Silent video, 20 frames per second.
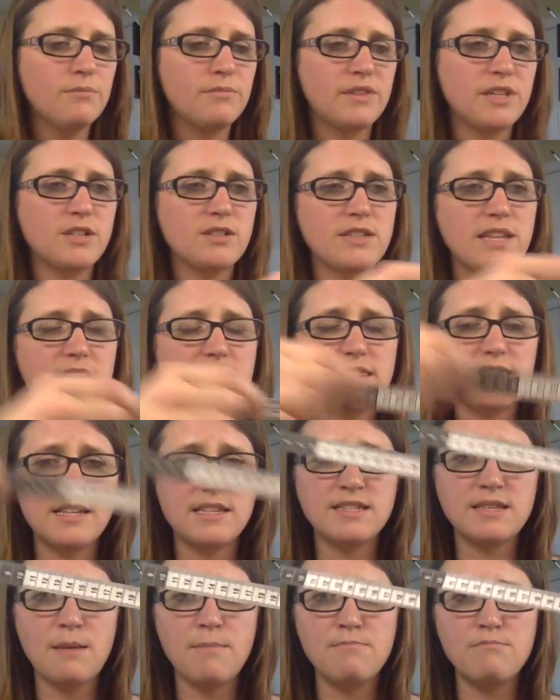There's like
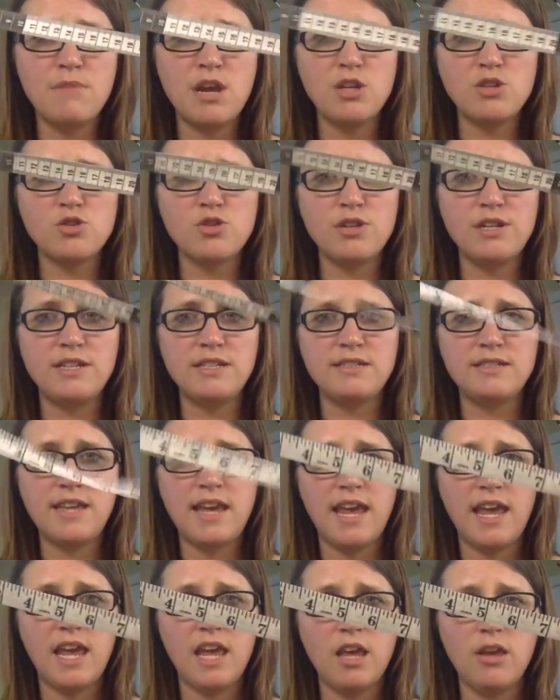this measuring
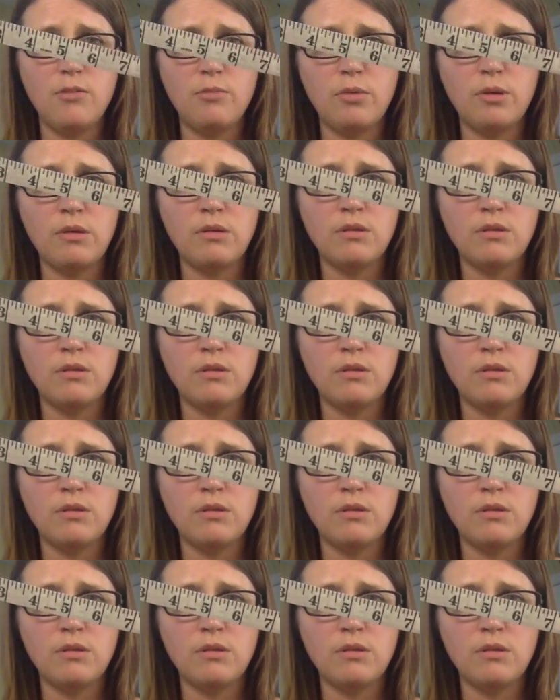tape.